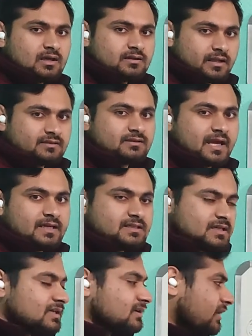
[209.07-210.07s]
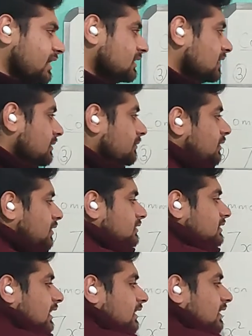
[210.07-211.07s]
That's 19, right? Because
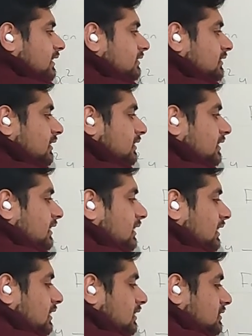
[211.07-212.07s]
133